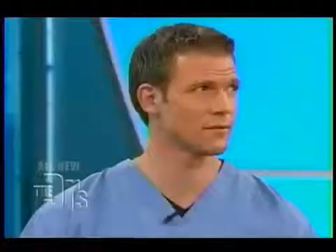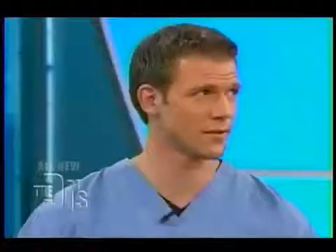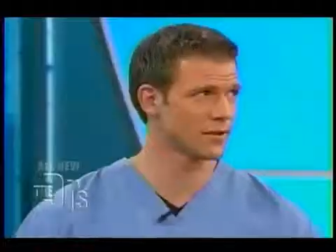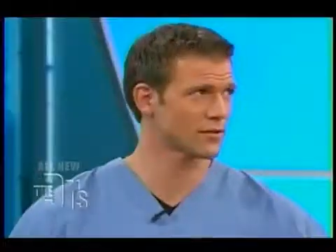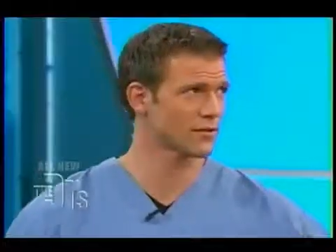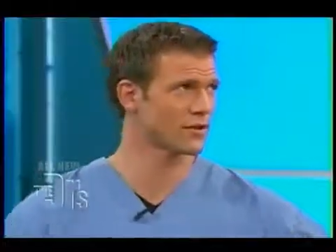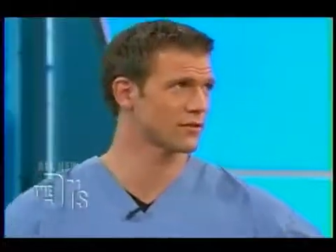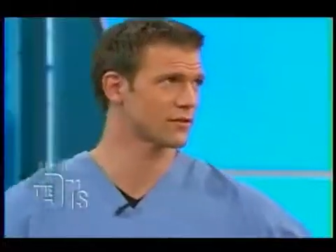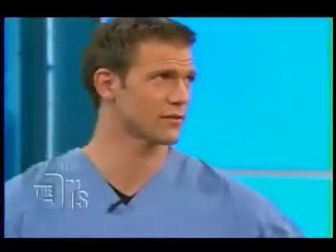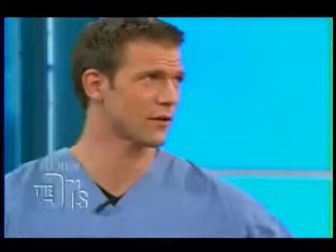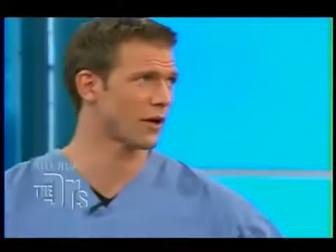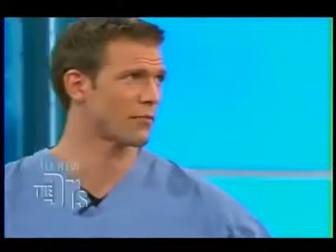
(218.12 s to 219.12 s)
these are these
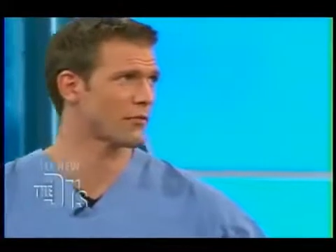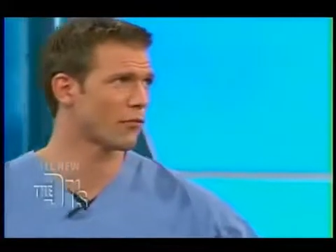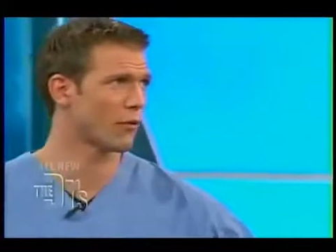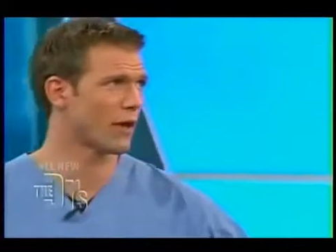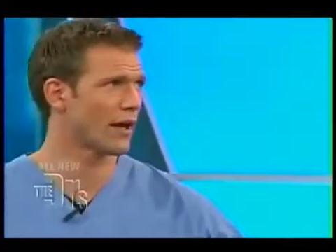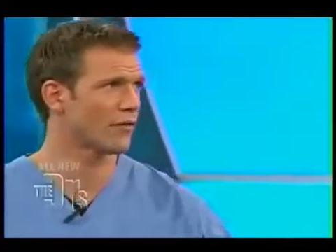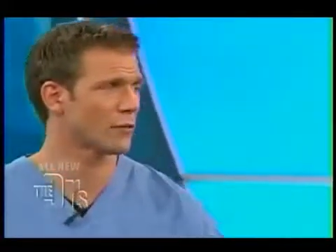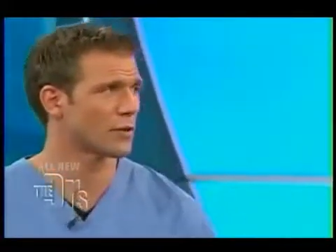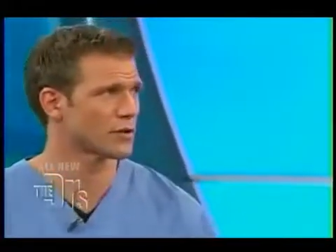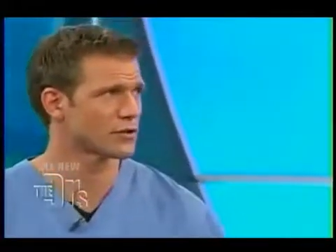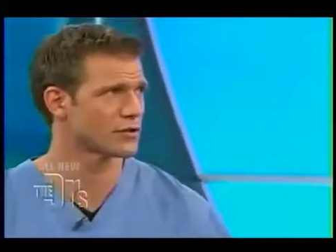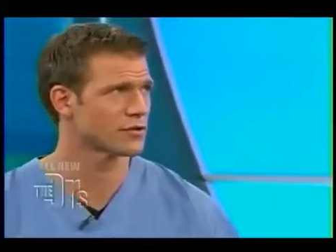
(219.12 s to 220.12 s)
great before and after
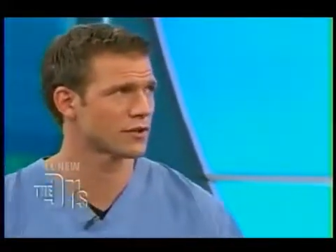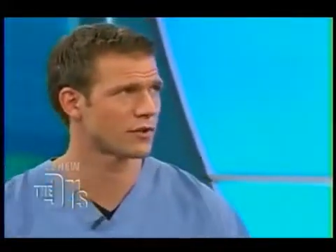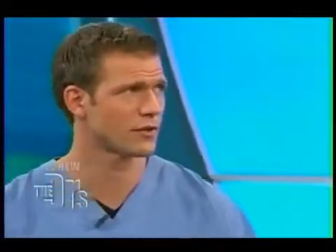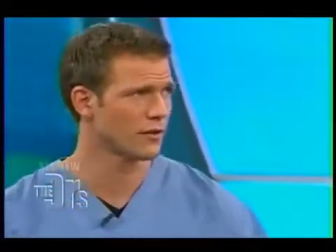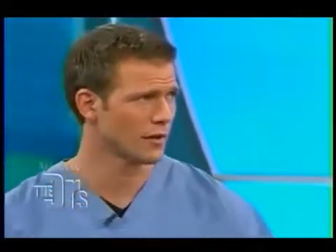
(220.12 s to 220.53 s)
pictures that